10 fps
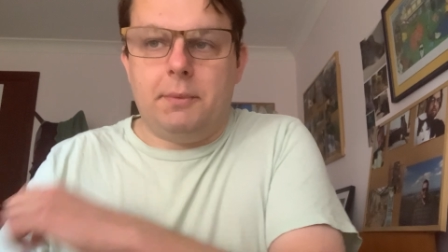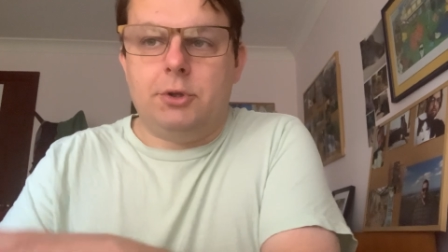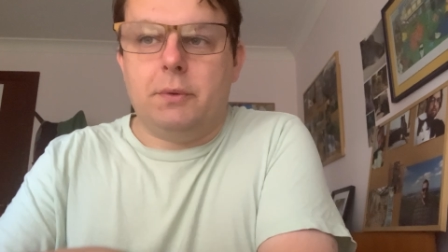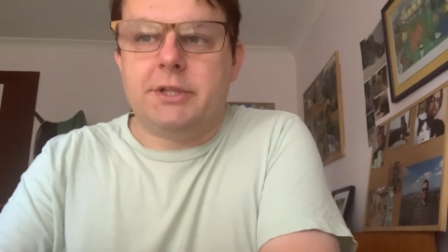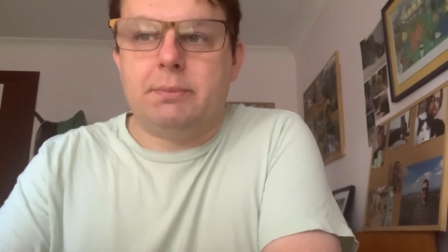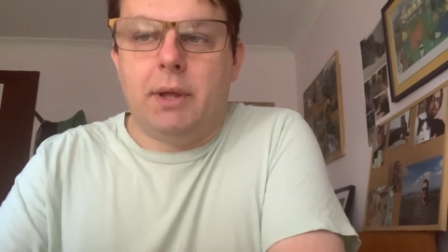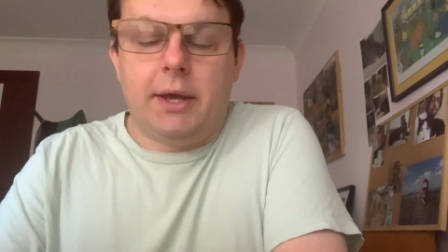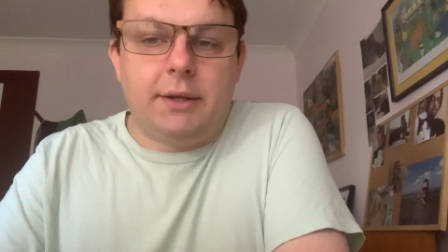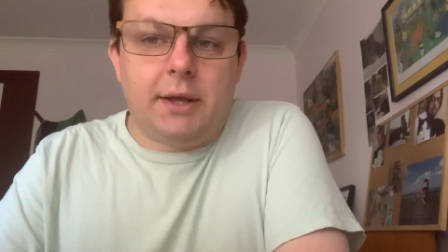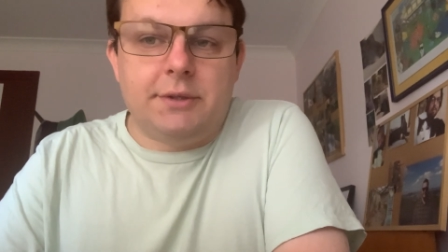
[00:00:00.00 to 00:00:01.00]
me to
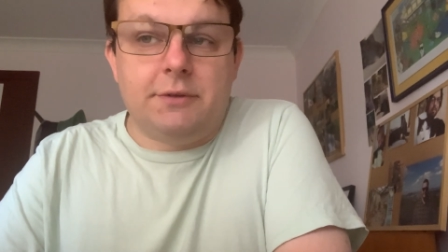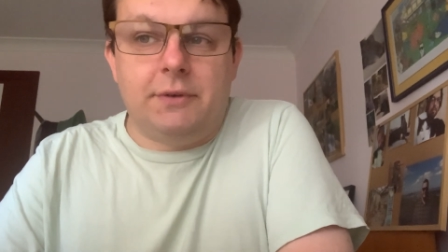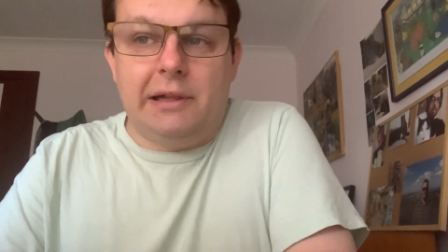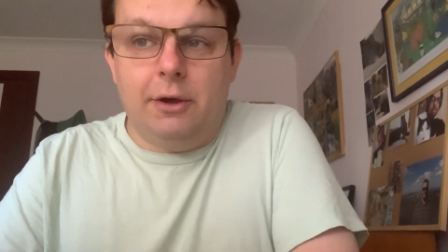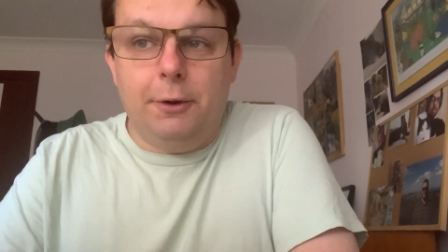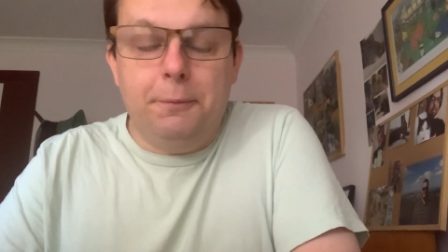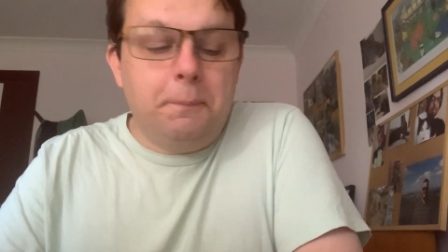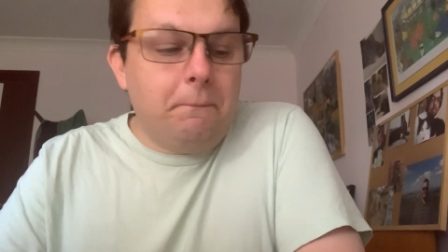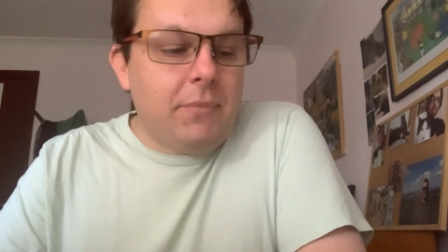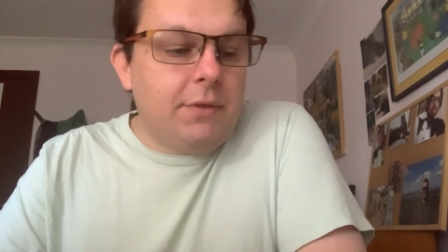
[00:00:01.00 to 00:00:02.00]
explain as a video,
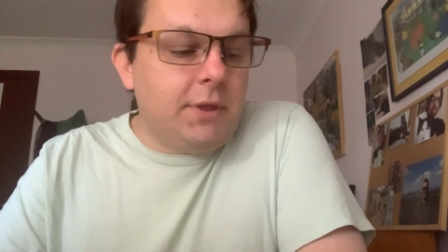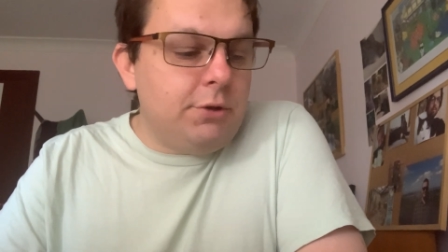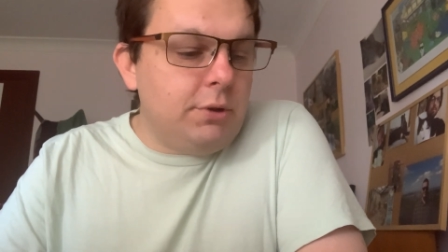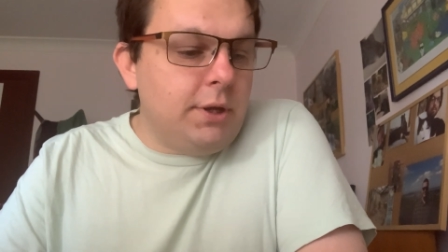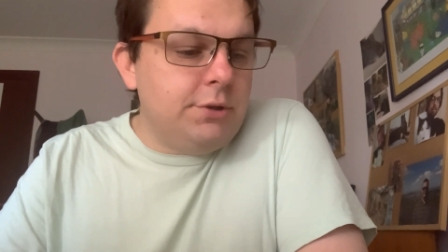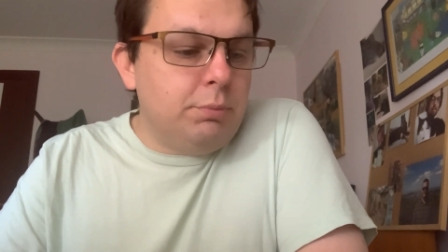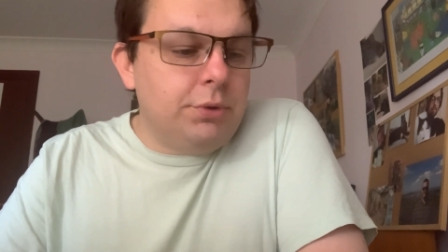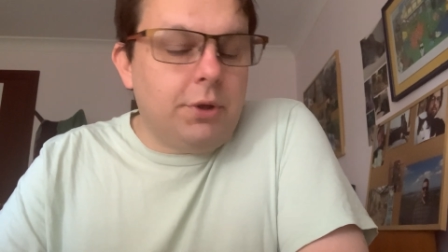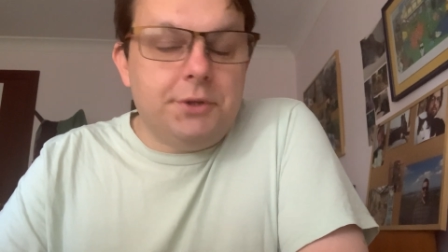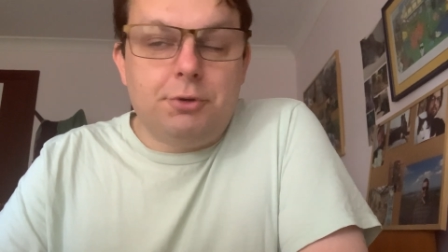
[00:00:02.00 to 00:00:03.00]
then you need to
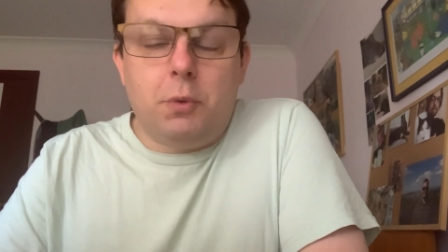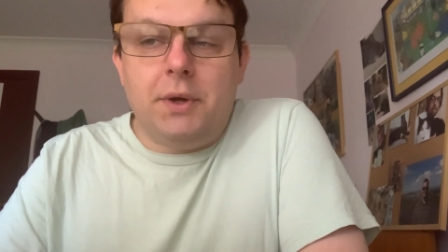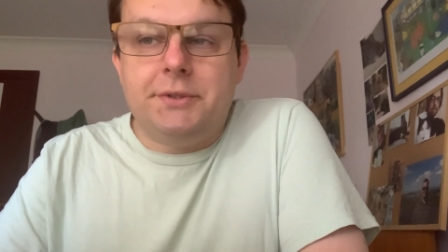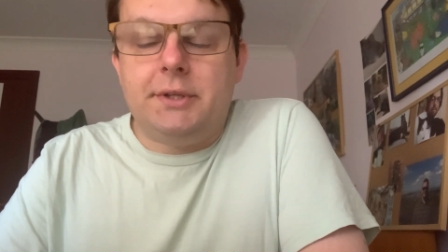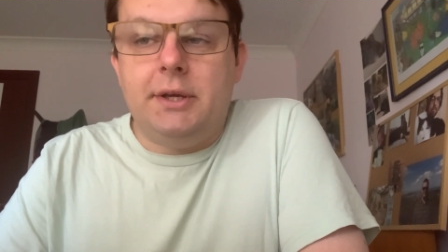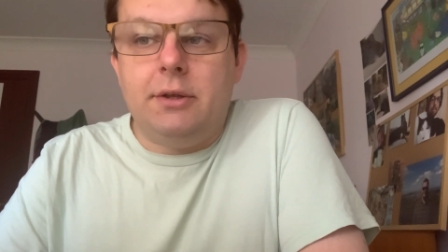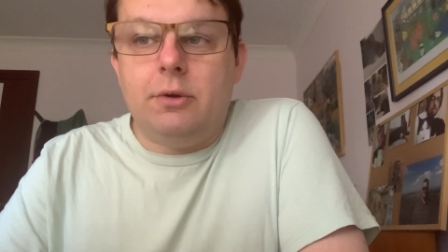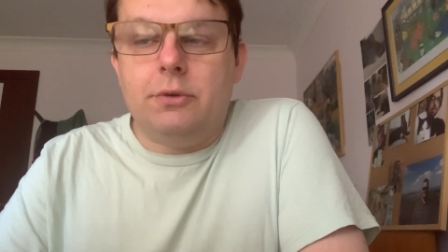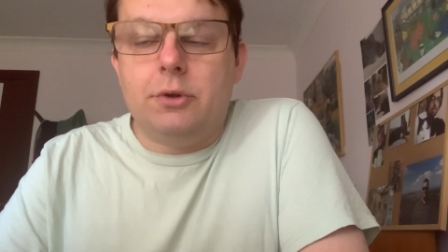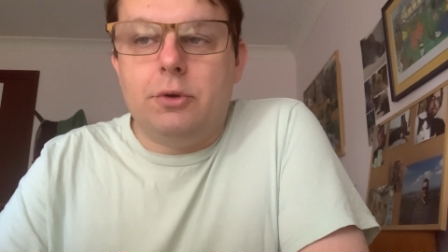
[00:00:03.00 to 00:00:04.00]
put those requests
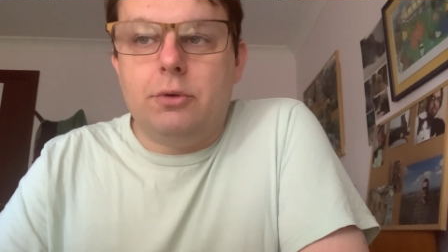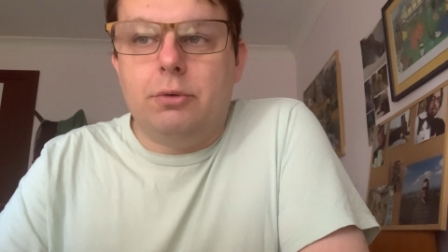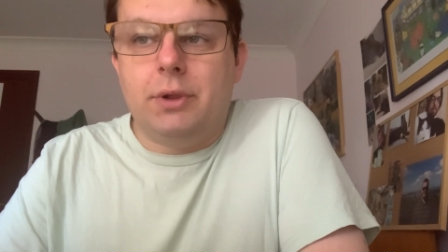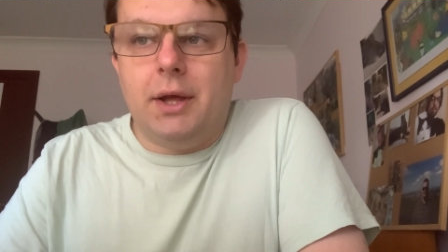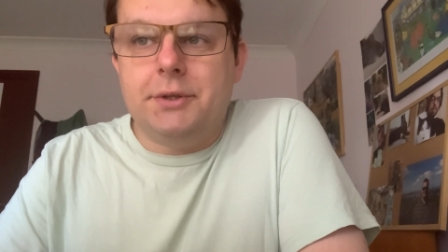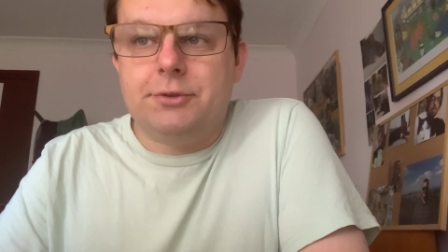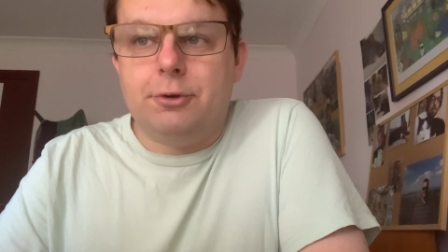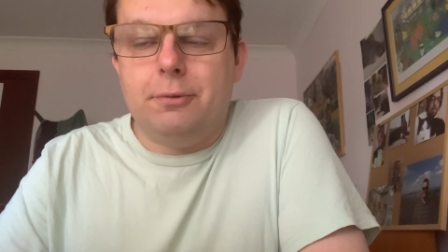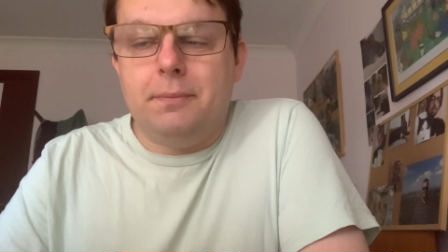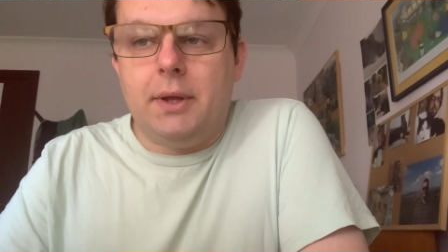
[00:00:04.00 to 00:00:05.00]
in on the Google
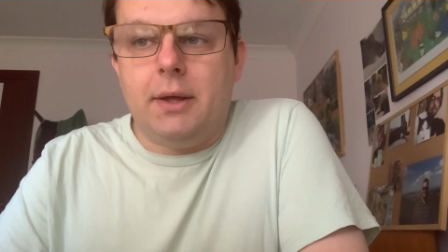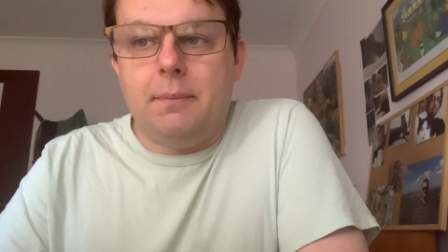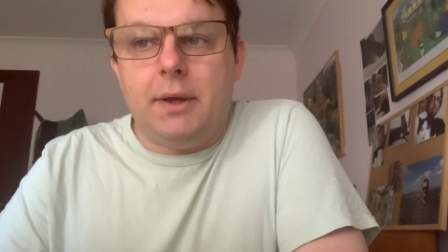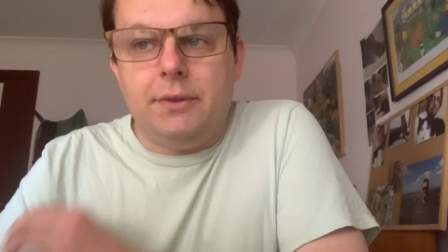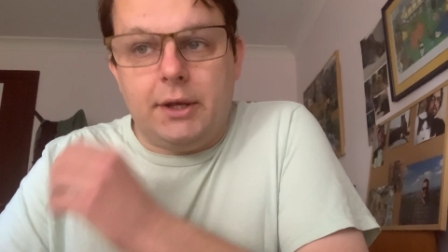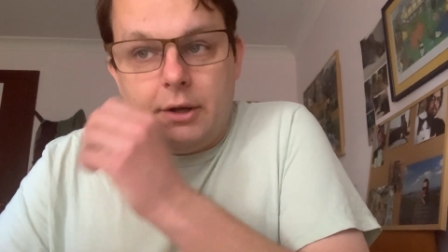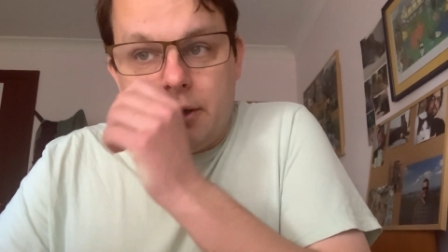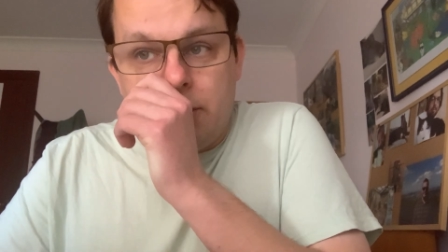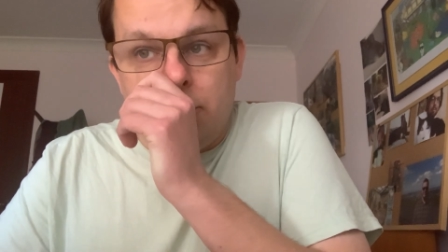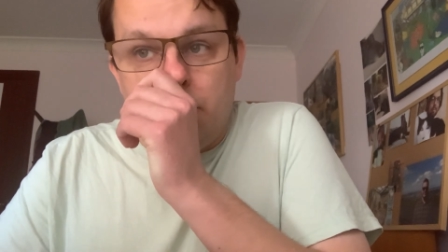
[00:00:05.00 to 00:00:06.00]
Classroom, and then
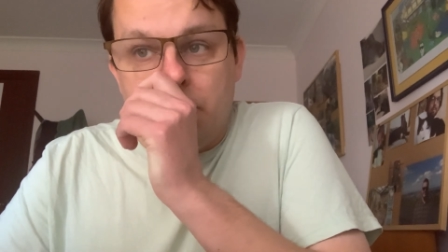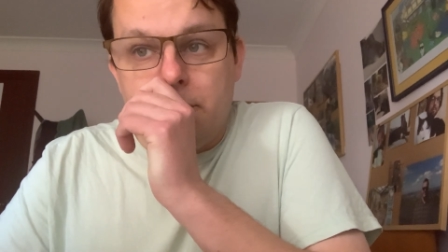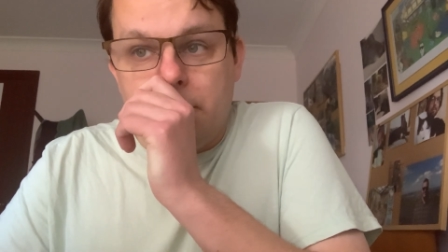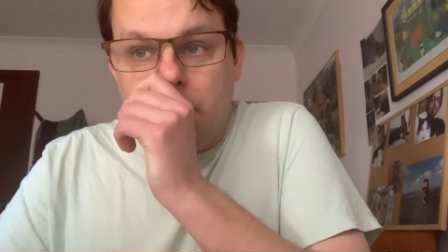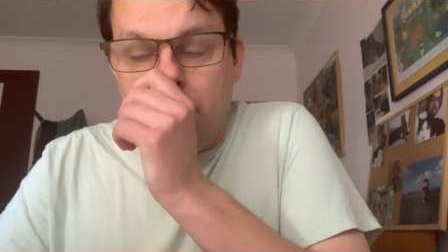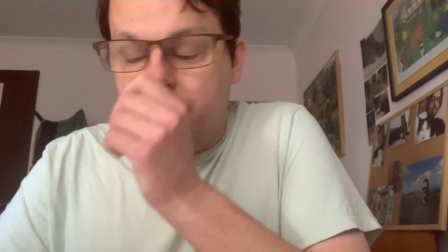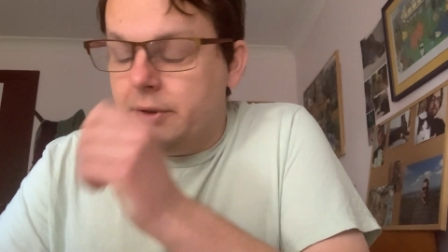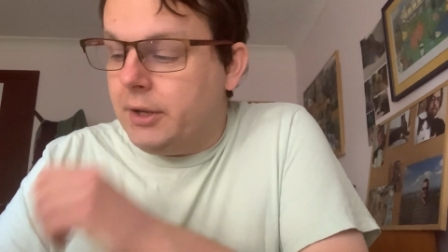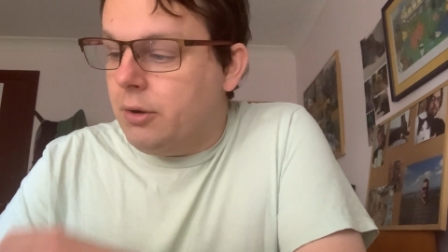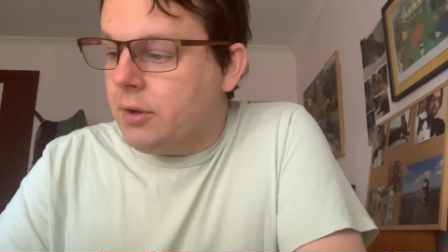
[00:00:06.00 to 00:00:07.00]
I can do it. But
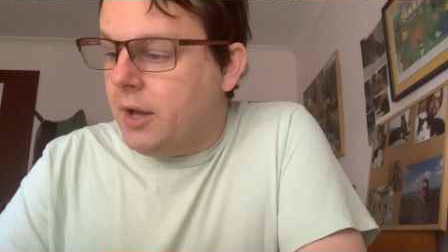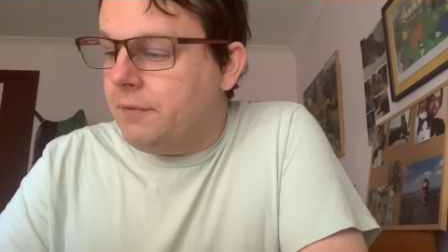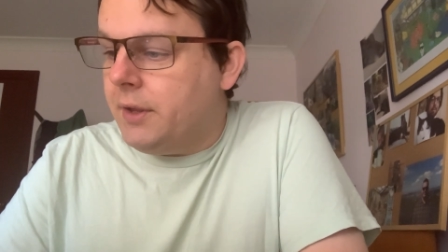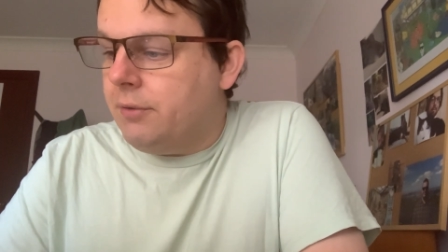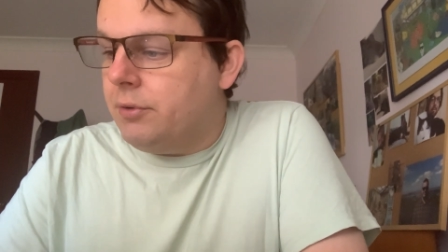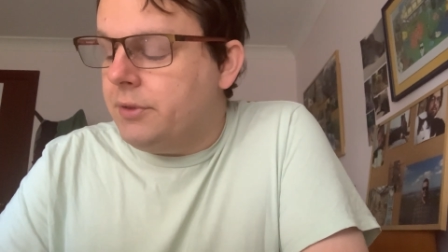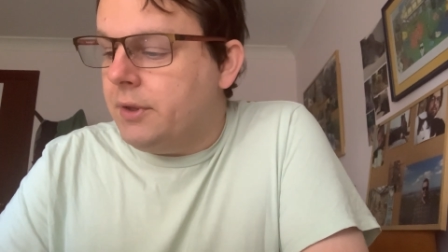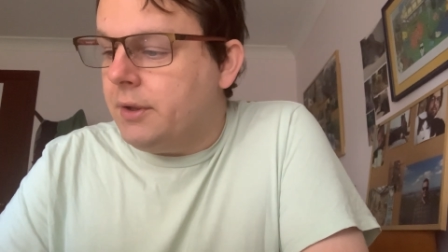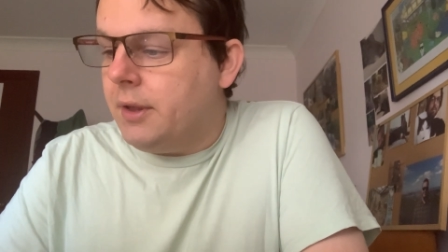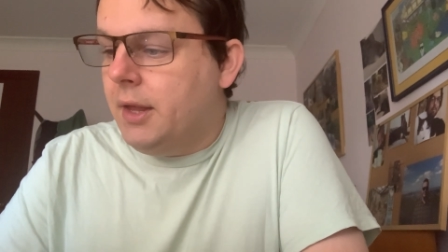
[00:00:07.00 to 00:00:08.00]
hopefully I'll cover
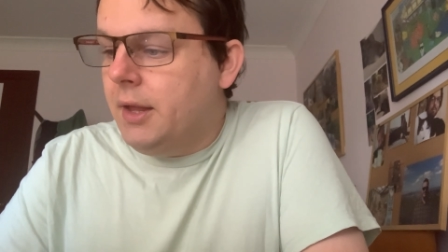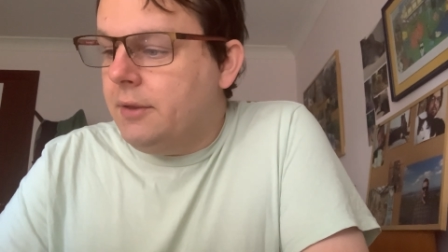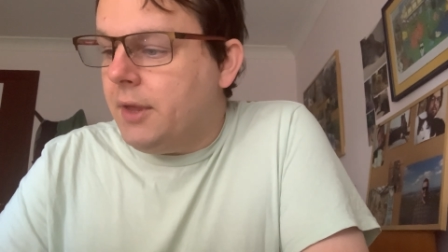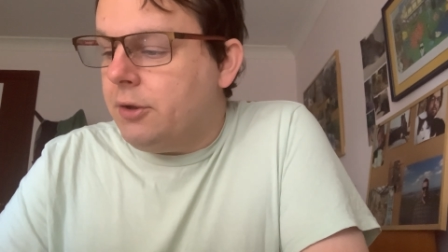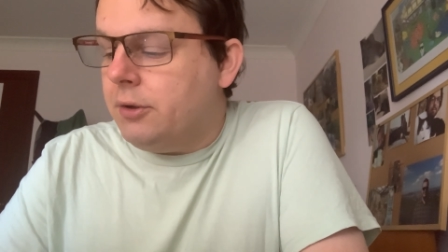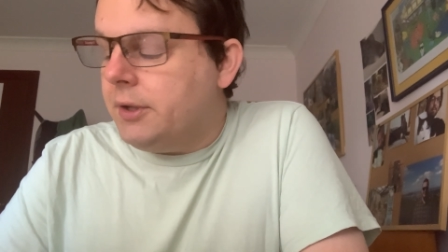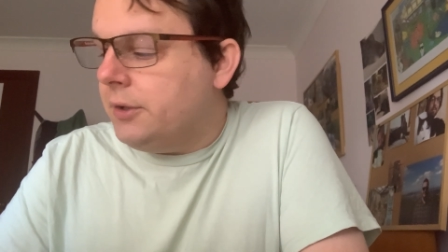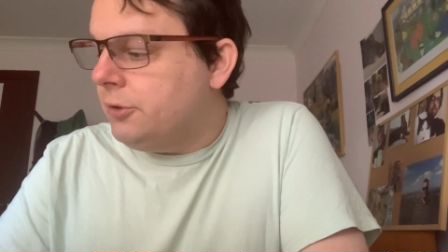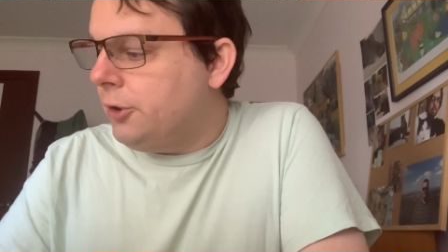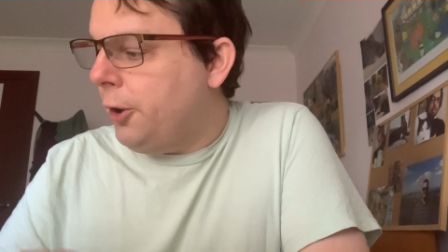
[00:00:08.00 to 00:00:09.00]
everything that you
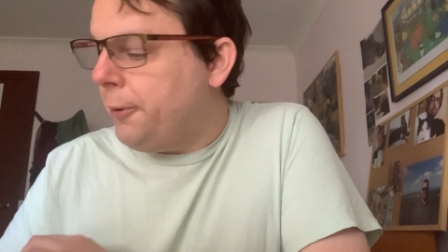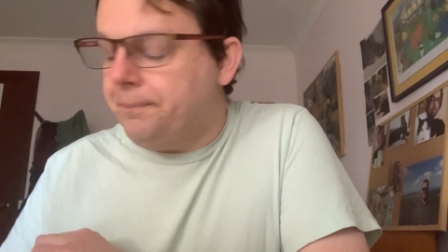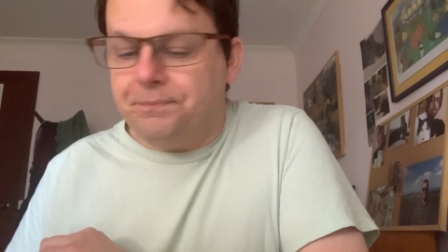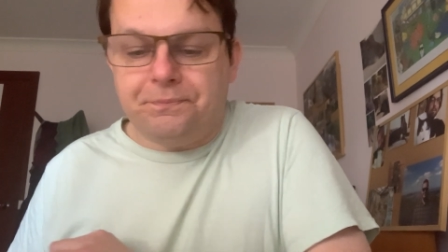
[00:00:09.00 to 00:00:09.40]
need to know.